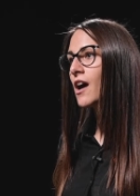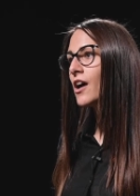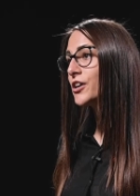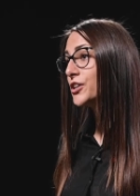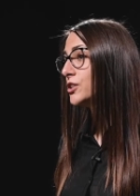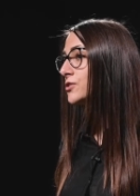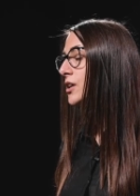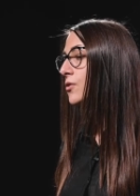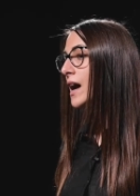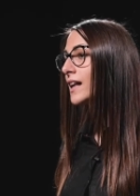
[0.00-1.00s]
are used
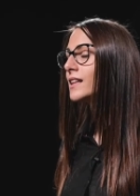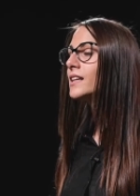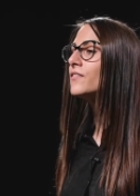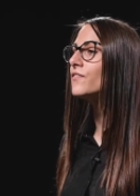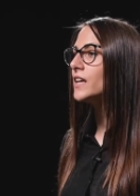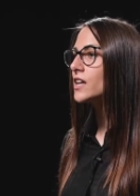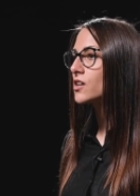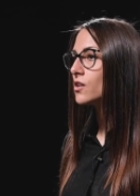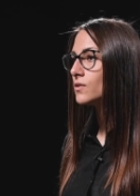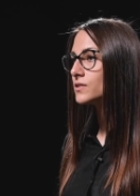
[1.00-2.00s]
directly in
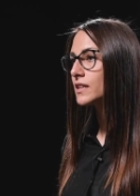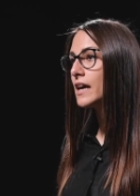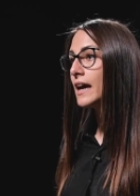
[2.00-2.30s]
vehicles